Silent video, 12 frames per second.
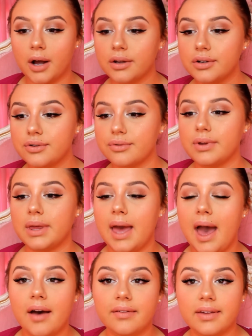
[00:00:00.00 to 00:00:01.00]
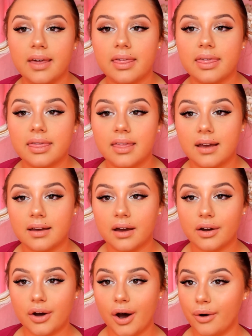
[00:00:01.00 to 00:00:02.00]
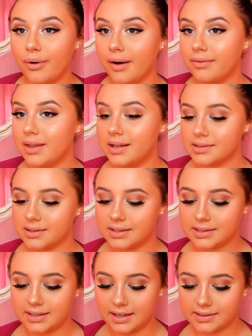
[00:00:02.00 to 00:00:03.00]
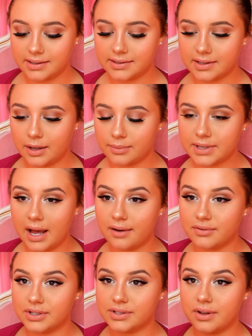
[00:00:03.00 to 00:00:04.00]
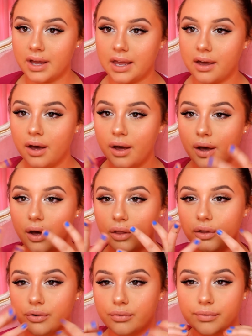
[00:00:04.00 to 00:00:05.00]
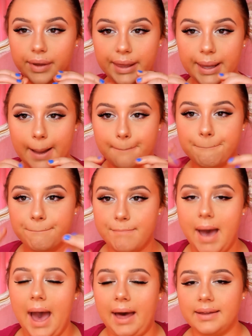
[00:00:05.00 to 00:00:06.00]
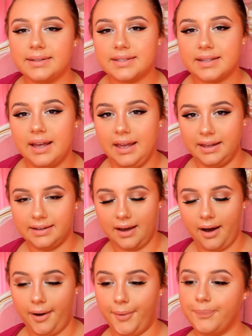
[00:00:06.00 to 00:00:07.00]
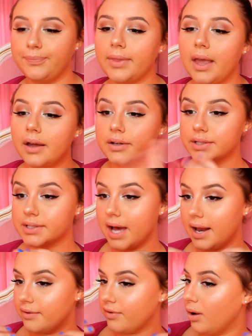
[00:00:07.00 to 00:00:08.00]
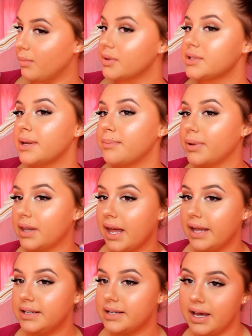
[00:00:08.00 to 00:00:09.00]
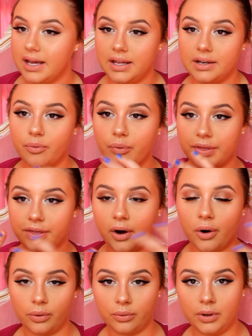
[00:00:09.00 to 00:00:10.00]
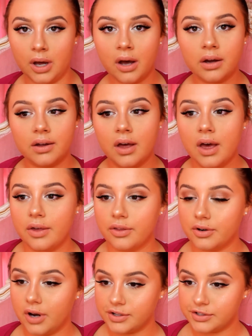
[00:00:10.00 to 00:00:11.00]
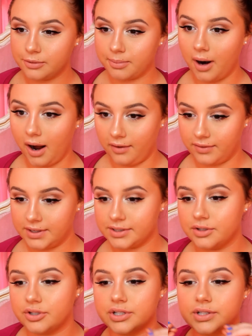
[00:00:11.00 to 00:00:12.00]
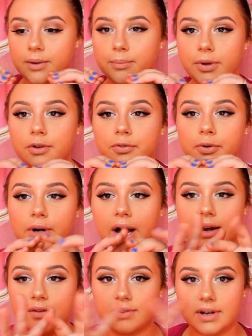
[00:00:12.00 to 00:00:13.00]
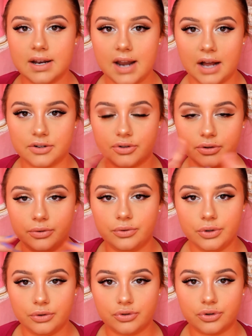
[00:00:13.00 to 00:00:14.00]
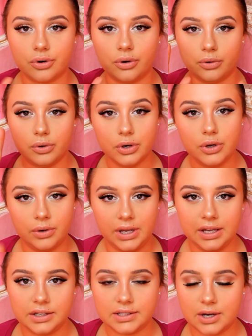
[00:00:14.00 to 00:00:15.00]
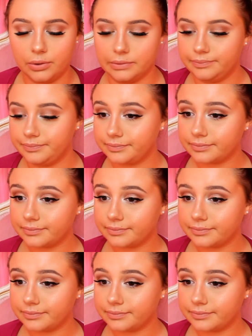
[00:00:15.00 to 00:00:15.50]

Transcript: I'm going to do a really heavy, thick coat of this because Desi's lips kind of just like look really matte and just kind of almost like blend in with the whole look. They're not super obvious, they're just a beautiful kind of natural, neutral, nudie tone.